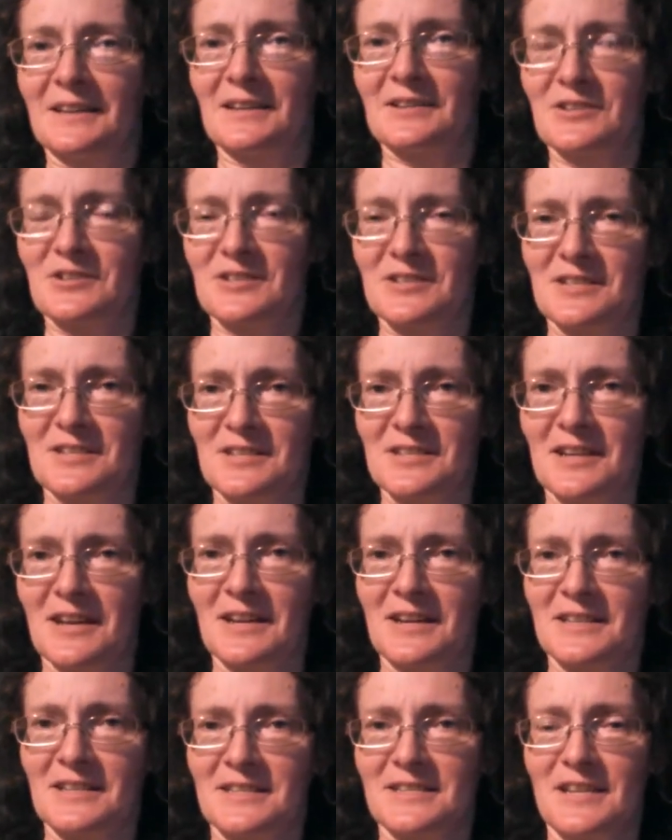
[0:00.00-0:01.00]
I just
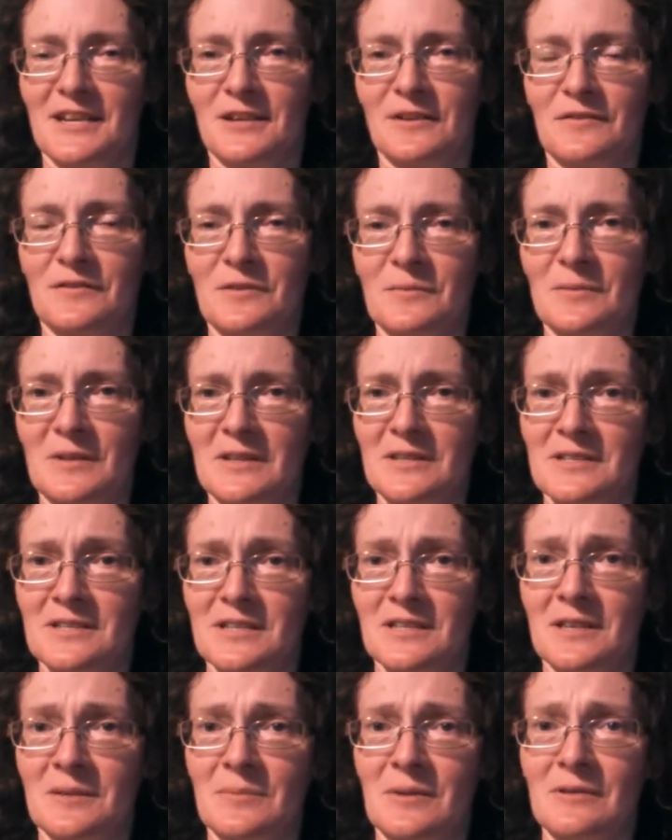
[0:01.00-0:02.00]
decided to take a few minutes
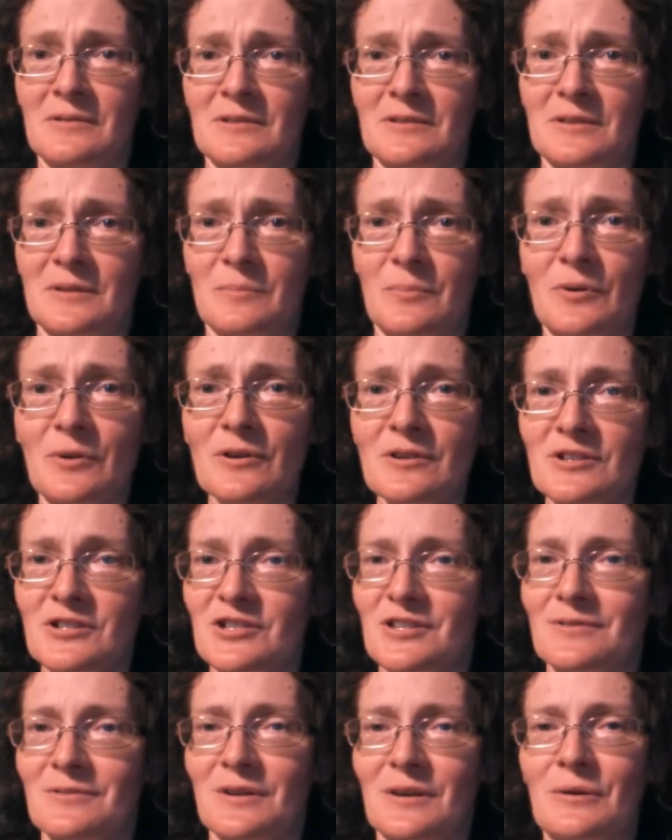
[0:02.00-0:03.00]
to come out to the
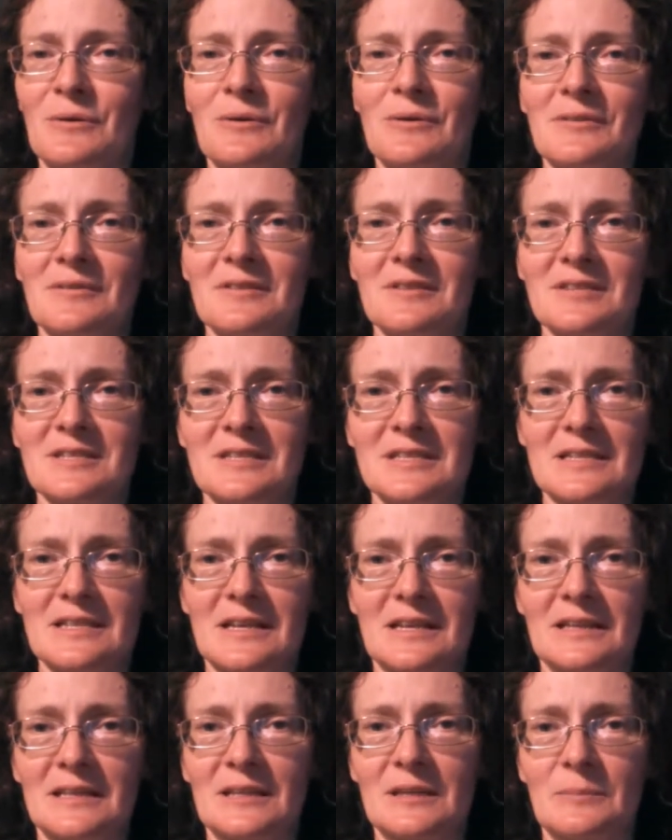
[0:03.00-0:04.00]
porch and record this
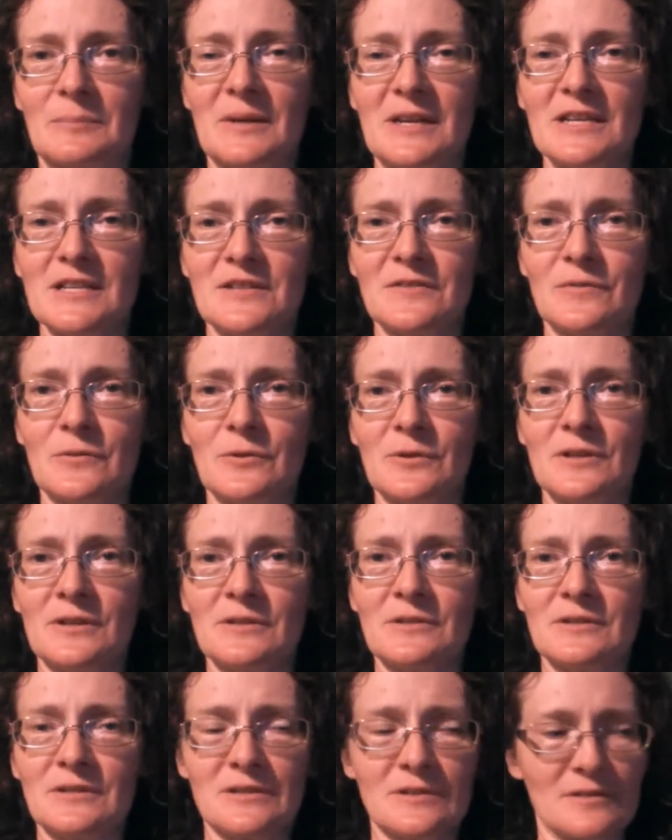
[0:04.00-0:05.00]
uh, little piece for
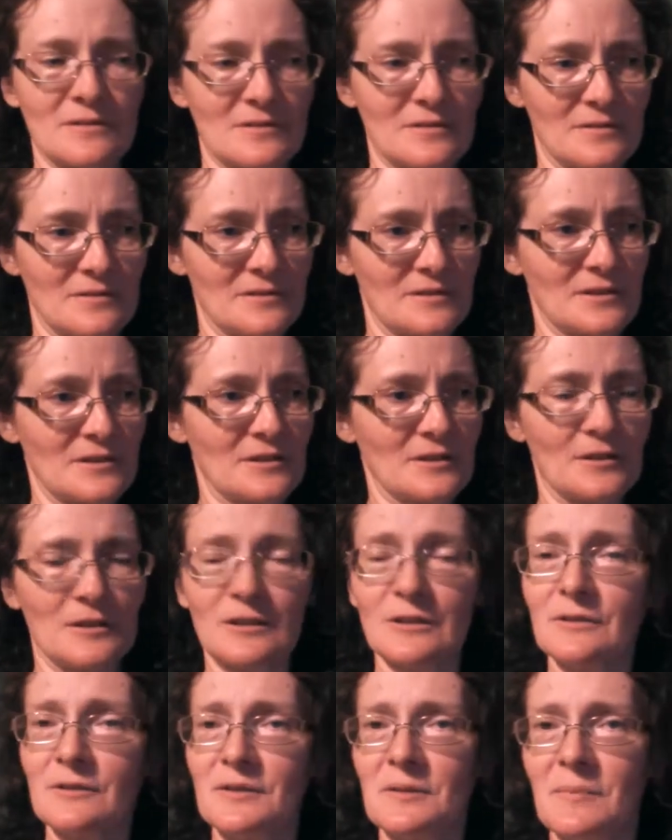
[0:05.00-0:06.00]
you to, to
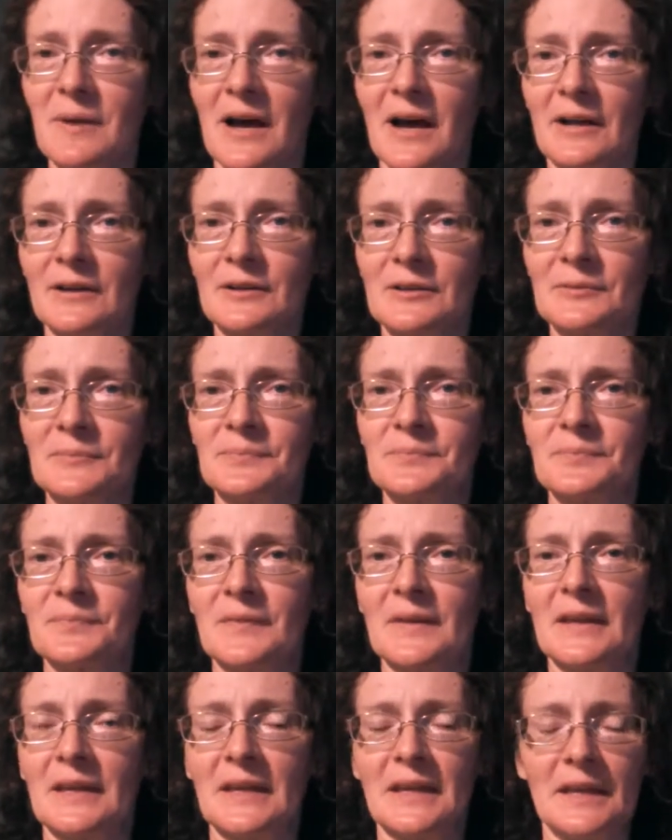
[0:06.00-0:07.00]
conclude the matter.
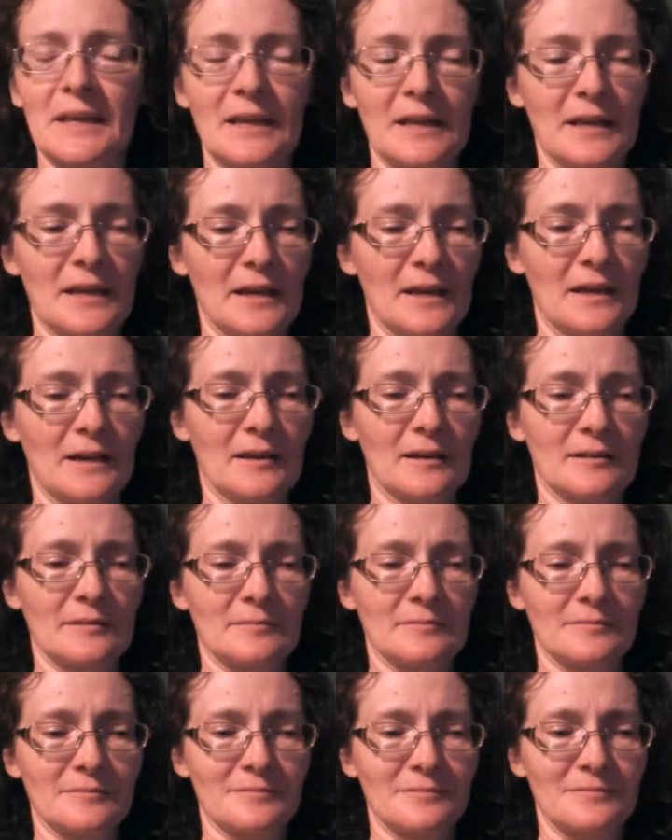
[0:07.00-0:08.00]

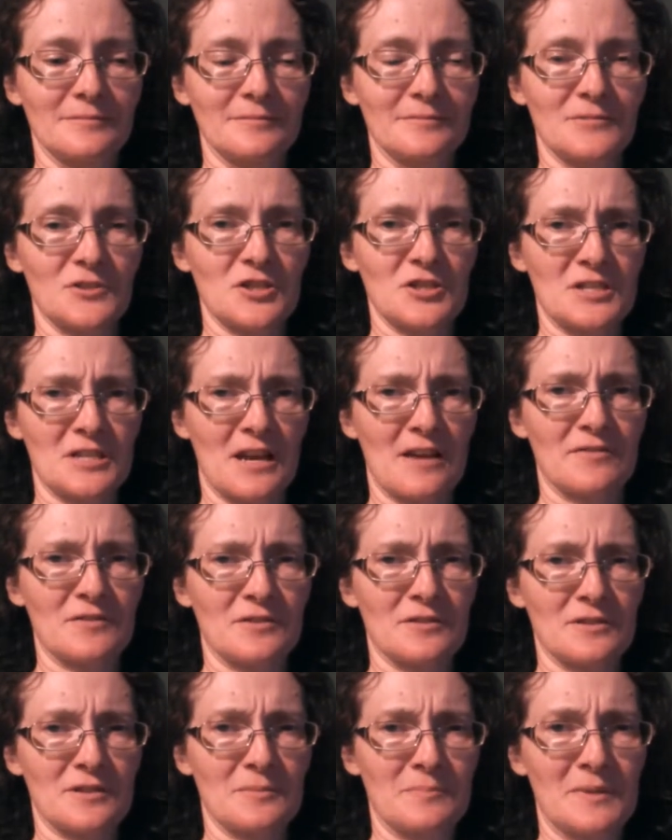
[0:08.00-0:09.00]
Um, just
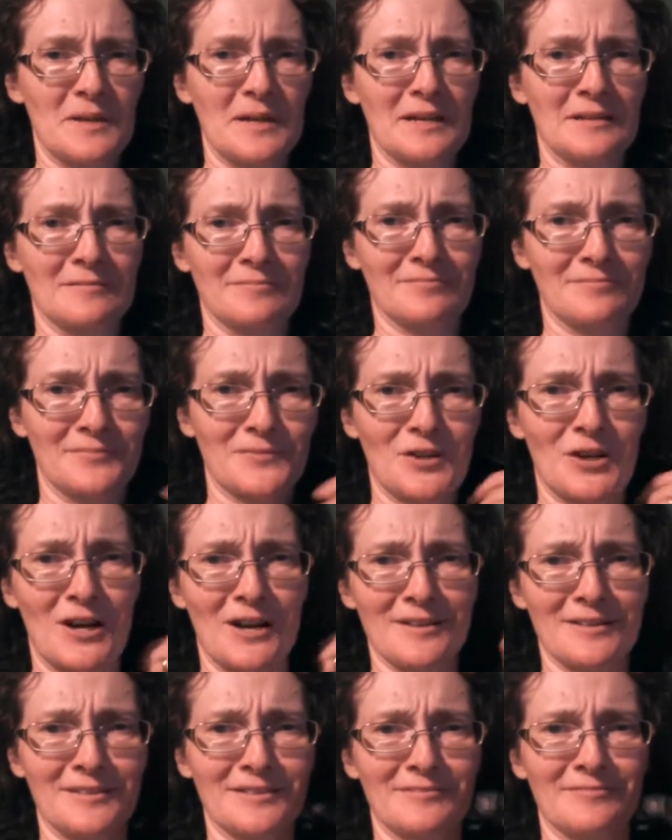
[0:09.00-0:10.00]
after being
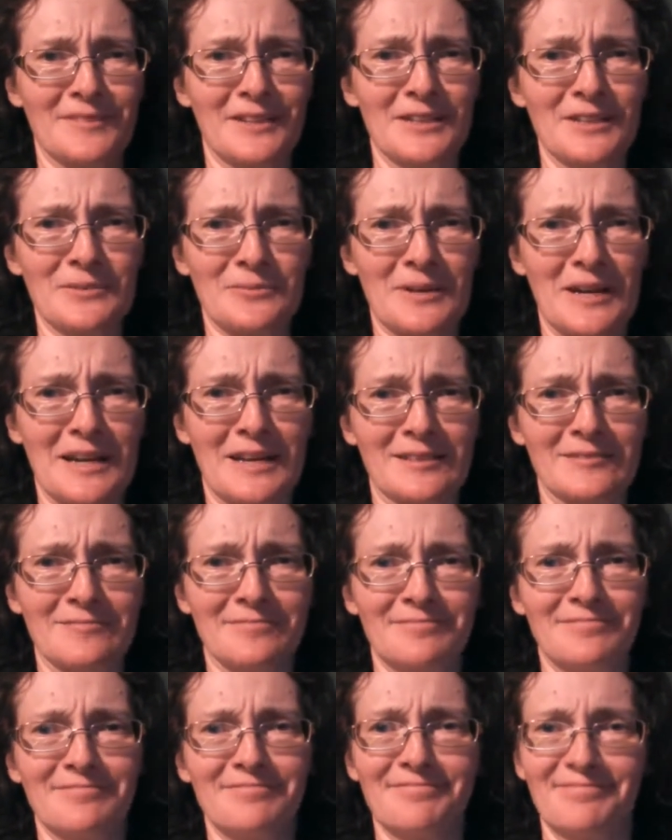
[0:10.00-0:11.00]
caught in the
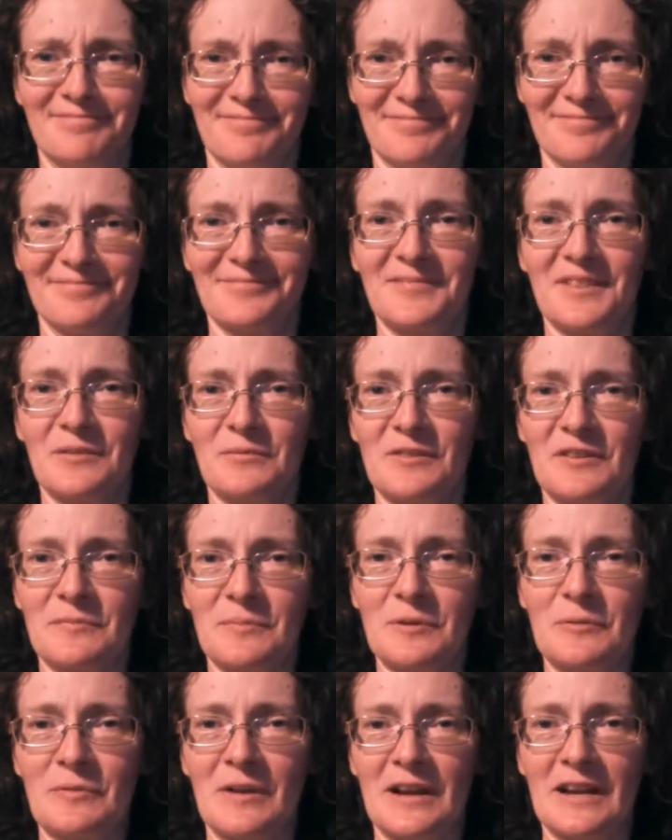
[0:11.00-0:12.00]
rain that
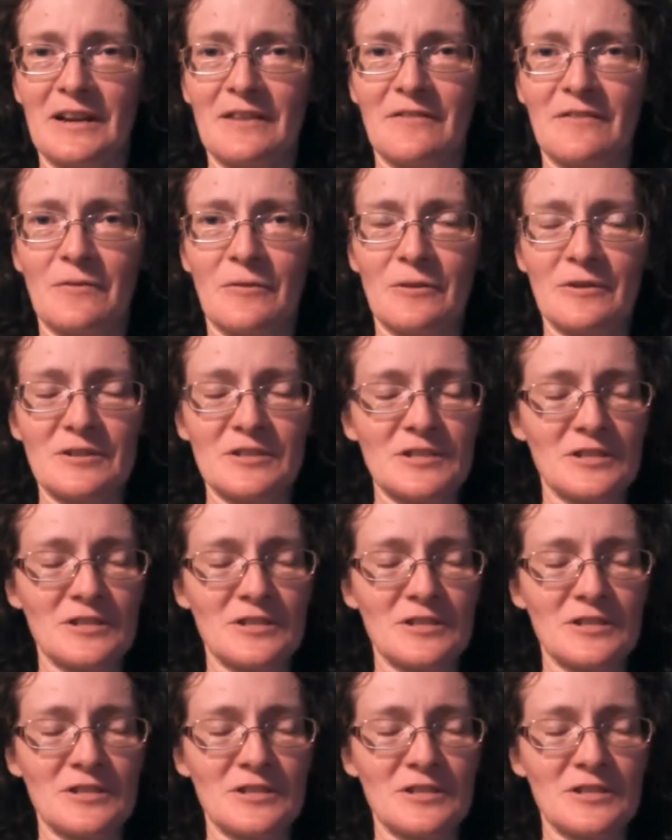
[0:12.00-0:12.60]
we've been waiting for.